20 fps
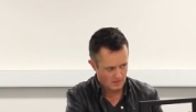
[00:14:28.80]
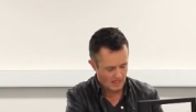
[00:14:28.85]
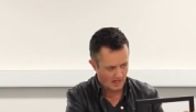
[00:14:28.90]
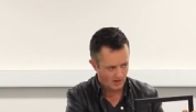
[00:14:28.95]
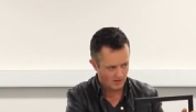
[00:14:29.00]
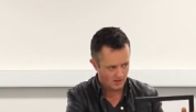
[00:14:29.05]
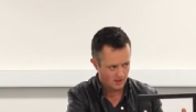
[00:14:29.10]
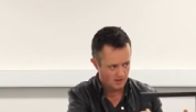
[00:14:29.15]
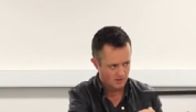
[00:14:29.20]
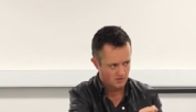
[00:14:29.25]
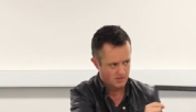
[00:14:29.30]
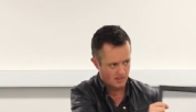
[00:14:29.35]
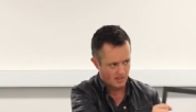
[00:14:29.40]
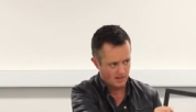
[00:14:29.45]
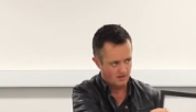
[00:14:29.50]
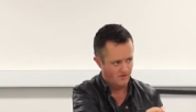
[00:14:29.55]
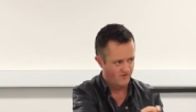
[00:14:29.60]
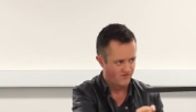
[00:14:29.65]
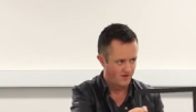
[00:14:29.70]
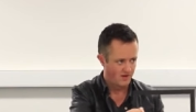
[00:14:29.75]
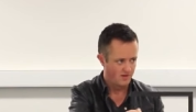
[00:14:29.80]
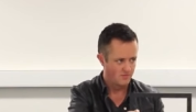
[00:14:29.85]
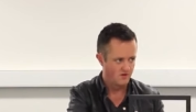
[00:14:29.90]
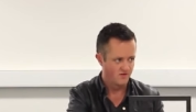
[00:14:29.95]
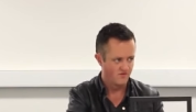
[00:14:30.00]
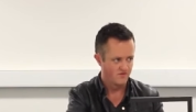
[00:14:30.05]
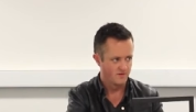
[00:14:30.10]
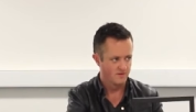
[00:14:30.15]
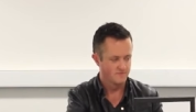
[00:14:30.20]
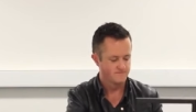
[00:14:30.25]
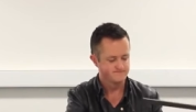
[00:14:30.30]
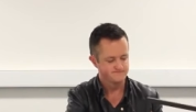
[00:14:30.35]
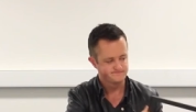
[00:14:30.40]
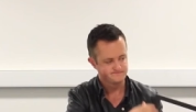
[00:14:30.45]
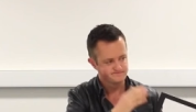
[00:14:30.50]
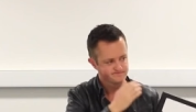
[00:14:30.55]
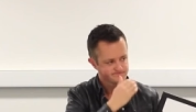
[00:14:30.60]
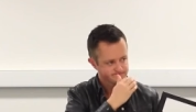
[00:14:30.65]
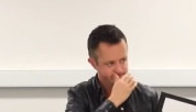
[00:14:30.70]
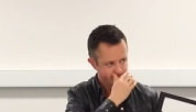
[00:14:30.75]
How can you take the frame off me?
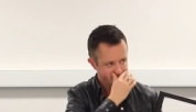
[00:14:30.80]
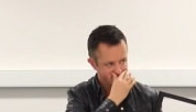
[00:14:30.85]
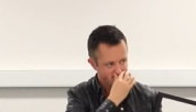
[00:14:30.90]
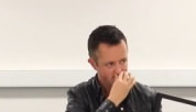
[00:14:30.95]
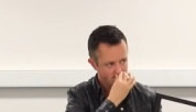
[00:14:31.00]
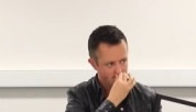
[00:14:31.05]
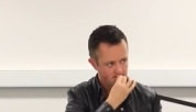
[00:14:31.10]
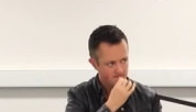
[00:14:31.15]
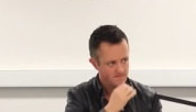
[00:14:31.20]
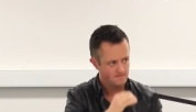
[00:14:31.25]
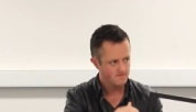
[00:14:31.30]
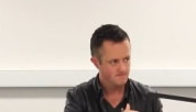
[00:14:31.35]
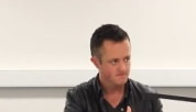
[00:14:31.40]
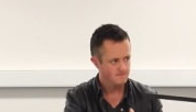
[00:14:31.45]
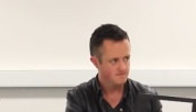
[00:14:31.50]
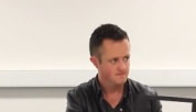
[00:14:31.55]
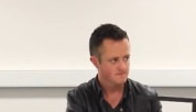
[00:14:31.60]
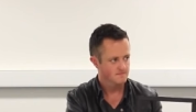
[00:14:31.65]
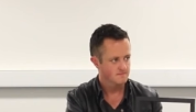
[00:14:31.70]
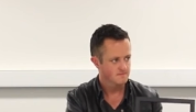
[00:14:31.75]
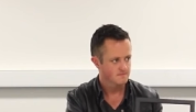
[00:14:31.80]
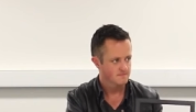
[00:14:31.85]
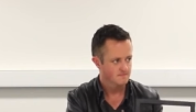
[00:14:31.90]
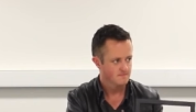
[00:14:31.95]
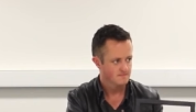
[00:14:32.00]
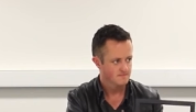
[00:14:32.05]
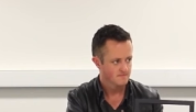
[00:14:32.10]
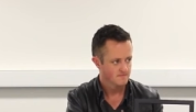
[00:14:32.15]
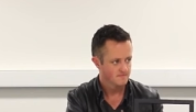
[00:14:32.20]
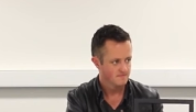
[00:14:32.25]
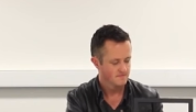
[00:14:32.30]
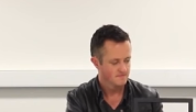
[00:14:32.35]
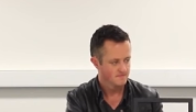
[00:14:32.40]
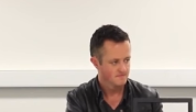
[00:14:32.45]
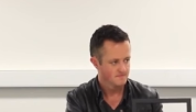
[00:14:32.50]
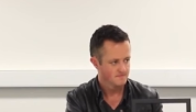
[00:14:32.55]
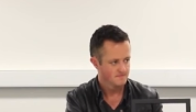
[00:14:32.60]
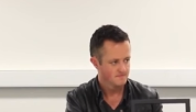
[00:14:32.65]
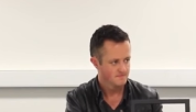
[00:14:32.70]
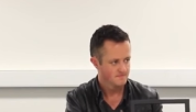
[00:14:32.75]
Uh, my, my usual
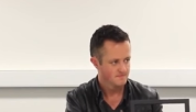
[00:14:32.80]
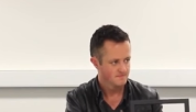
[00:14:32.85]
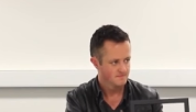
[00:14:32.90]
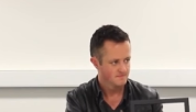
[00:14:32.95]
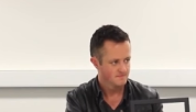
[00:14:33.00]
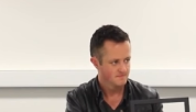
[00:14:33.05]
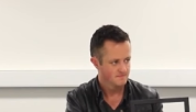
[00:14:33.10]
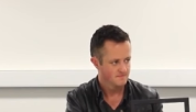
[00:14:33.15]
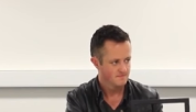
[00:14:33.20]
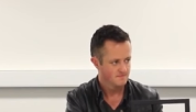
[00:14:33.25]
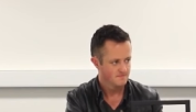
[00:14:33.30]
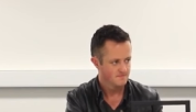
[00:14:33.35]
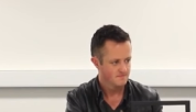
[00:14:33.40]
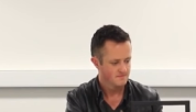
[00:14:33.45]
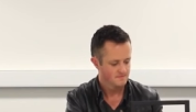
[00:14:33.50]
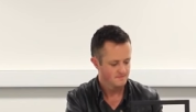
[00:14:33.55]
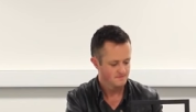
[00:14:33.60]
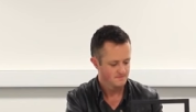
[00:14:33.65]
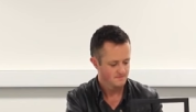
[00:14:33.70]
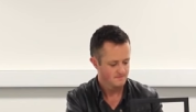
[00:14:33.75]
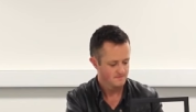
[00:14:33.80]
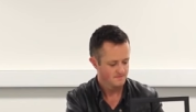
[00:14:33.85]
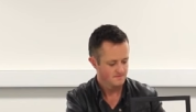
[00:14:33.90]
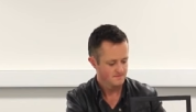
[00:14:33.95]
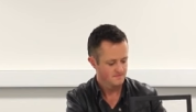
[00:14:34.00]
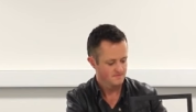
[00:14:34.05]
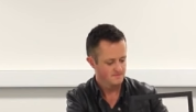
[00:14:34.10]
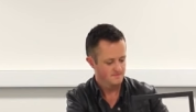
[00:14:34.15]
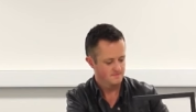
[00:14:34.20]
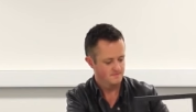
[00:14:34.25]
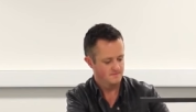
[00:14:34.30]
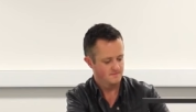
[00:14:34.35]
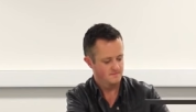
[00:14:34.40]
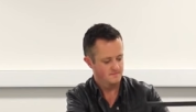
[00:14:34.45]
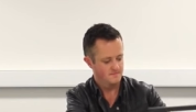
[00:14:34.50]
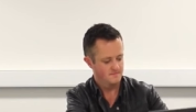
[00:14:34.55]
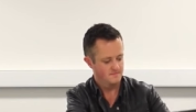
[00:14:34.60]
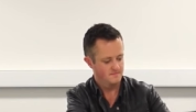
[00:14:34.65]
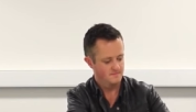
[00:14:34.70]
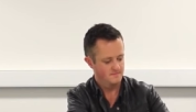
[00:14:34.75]
response is, yeah,
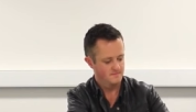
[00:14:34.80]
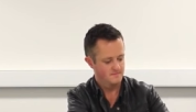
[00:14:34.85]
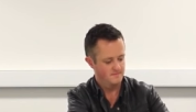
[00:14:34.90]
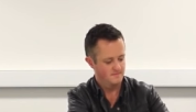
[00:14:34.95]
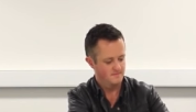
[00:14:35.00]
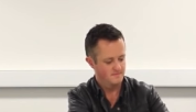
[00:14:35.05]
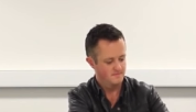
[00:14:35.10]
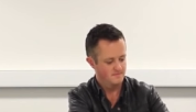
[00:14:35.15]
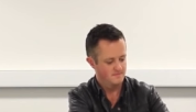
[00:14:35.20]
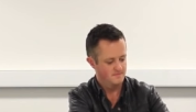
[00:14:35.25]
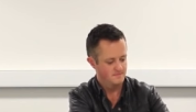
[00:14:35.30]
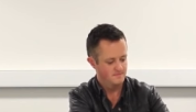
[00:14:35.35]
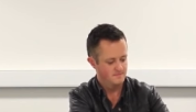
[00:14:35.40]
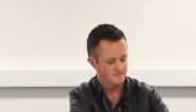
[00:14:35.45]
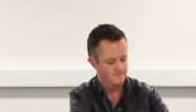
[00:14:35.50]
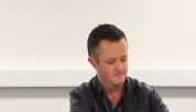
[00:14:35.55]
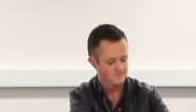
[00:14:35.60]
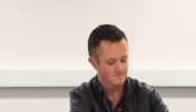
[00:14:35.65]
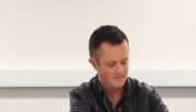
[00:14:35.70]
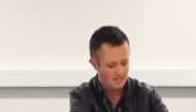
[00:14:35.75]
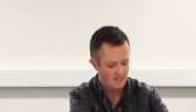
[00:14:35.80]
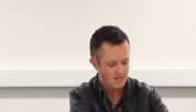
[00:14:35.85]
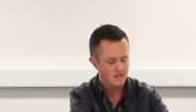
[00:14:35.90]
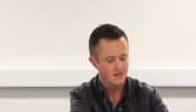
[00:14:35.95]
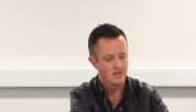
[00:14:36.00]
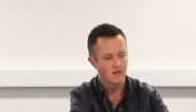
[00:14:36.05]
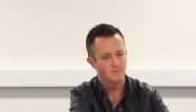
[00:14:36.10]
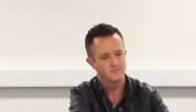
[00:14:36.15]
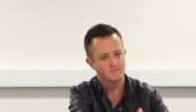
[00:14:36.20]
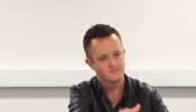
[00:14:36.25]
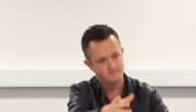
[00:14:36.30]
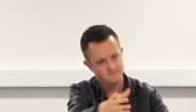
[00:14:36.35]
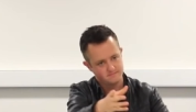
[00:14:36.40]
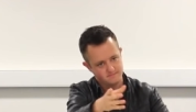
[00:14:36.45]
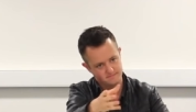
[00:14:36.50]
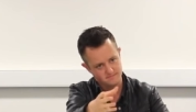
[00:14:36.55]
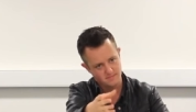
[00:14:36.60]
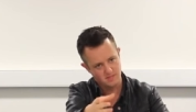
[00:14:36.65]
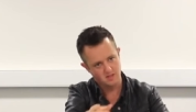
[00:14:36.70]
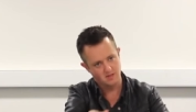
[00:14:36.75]
about six times a day, yep. times a
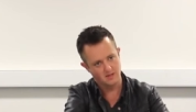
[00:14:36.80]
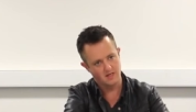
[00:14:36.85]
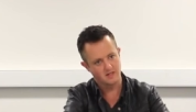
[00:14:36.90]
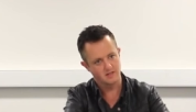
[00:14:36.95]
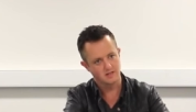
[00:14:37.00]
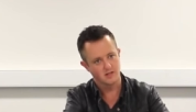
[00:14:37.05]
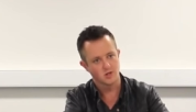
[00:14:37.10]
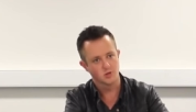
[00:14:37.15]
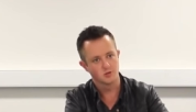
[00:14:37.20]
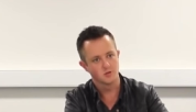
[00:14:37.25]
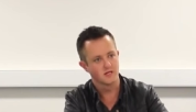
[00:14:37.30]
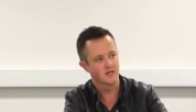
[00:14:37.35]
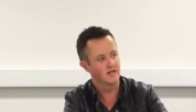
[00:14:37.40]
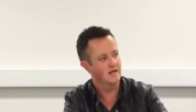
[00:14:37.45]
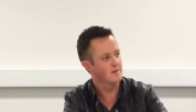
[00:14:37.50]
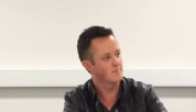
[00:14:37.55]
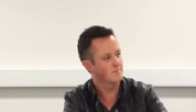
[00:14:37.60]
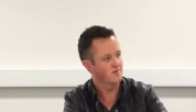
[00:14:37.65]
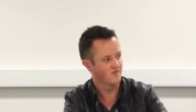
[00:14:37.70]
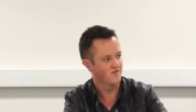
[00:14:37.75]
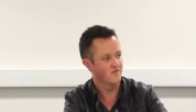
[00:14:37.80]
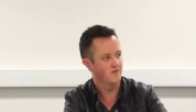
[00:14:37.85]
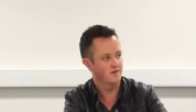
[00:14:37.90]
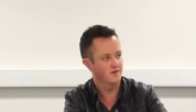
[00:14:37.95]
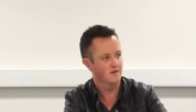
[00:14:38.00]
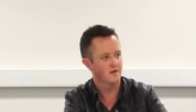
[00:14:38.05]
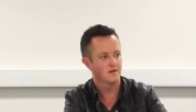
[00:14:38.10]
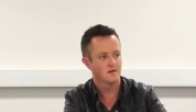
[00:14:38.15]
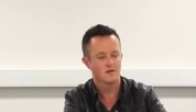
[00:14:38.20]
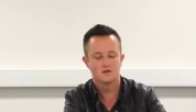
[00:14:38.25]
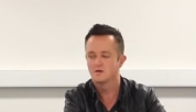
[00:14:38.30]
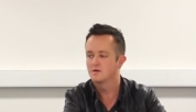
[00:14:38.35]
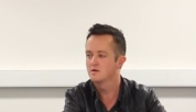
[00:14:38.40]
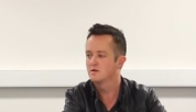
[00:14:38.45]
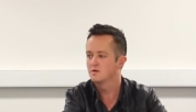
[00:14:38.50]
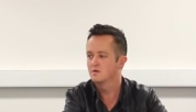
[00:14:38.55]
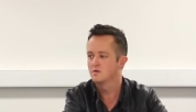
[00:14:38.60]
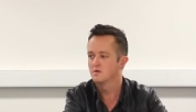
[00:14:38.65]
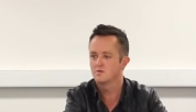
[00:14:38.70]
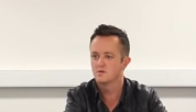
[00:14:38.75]
day. So that's agree and amplify, yeah?
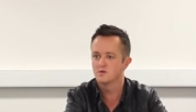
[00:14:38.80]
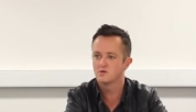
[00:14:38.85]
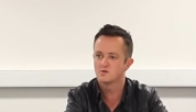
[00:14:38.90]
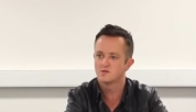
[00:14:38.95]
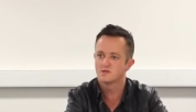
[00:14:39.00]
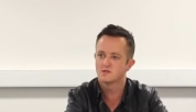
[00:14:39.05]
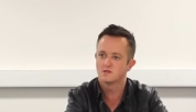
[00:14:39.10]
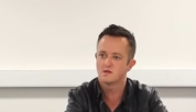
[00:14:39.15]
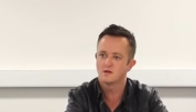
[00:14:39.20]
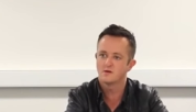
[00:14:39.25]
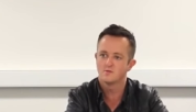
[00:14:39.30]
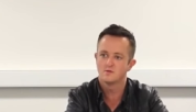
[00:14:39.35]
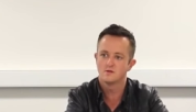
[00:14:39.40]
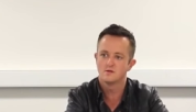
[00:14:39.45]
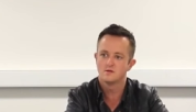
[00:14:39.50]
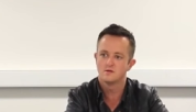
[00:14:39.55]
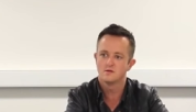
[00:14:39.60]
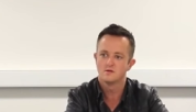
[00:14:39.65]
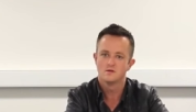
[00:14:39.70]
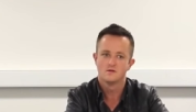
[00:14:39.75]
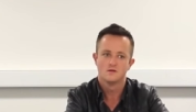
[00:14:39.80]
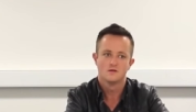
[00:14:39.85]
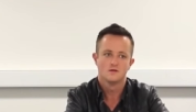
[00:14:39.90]
yeah? Who uses that one?